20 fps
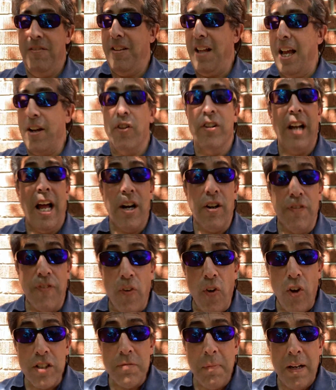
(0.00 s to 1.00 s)
I go to Niagara
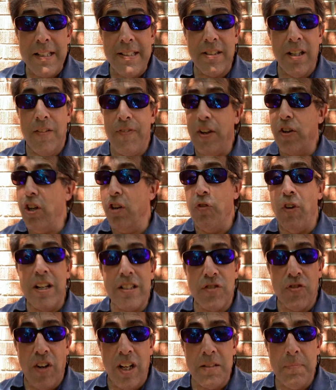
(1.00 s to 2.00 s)
Falls myself. I go to
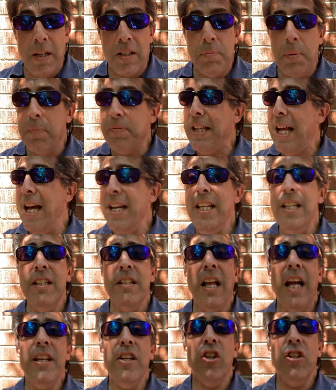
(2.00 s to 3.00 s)
restaurants myself. People say, how do you
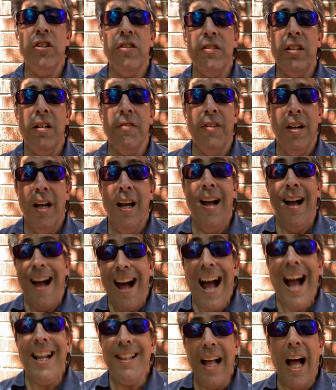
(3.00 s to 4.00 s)
go yourself?
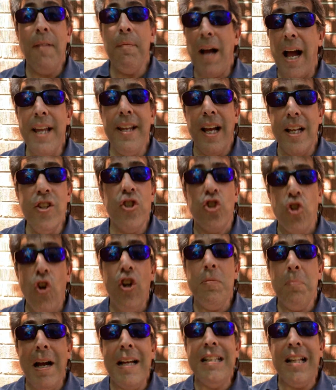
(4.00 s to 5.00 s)
I enjoy
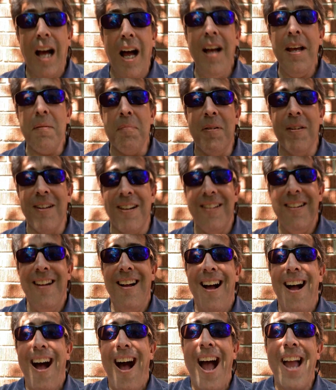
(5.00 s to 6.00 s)
my time.
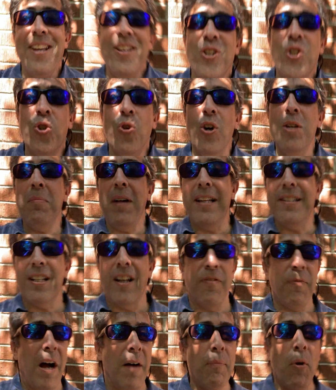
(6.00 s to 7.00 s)
I enjoy
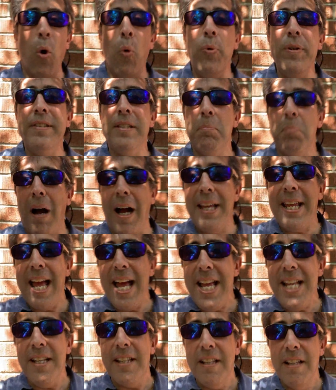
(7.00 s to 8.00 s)
myself. I'm always in my
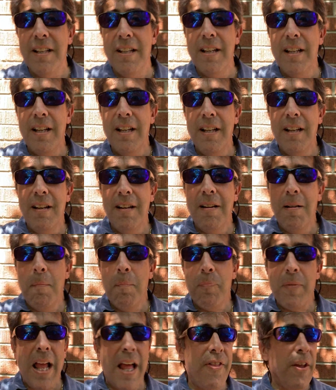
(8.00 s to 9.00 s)
head.
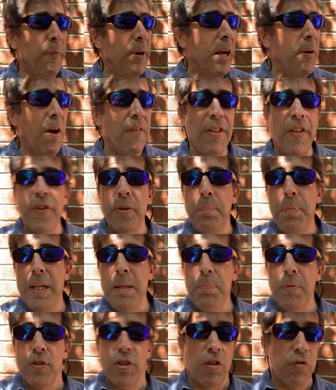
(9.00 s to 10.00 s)
And then when I go out with other
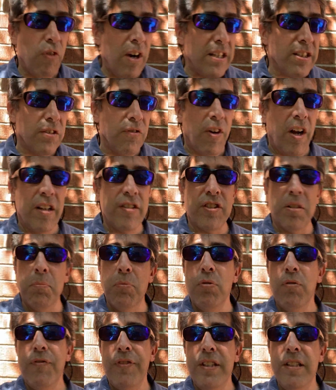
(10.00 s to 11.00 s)
people, to restaurants, to
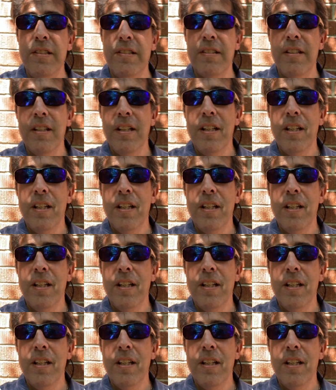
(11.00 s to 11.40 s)
movies,